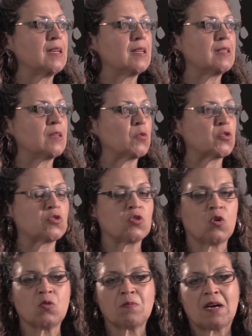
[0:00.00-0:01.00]
there was
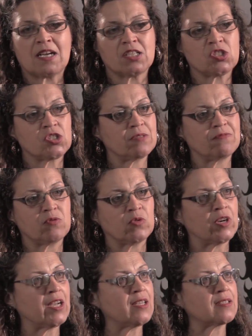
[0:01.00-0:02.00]
so much
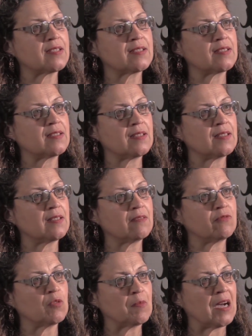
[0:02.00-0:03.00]
for us, uh,
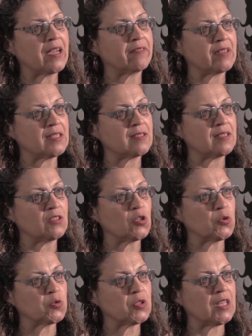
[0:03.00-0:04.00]
for migrants in
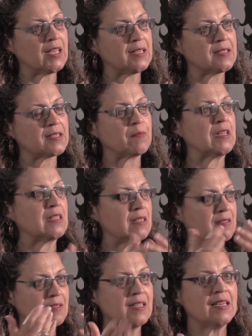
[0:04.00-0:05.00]
those days. I mean,
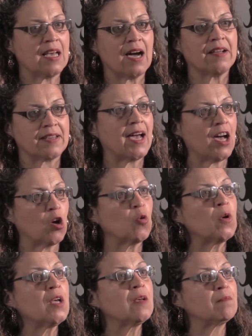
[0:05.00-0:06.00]
there still are
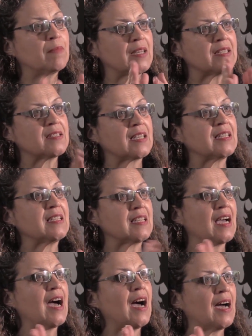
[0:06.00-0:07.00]
now, but it's getting
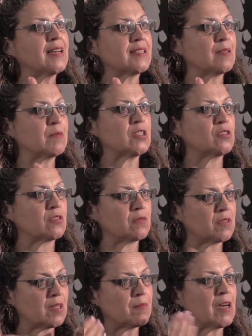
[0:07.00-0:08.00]
harder because
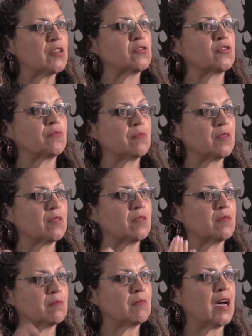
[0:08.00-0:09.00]
of the amount of
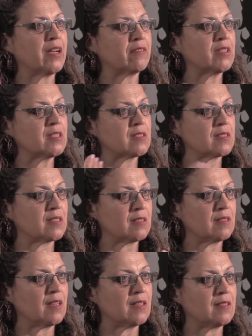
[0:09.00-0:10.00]
uh, migrants
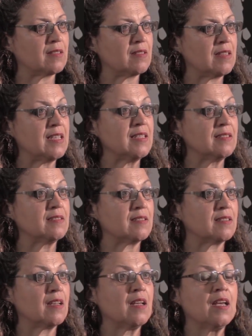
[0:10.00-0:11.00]
and, and needs.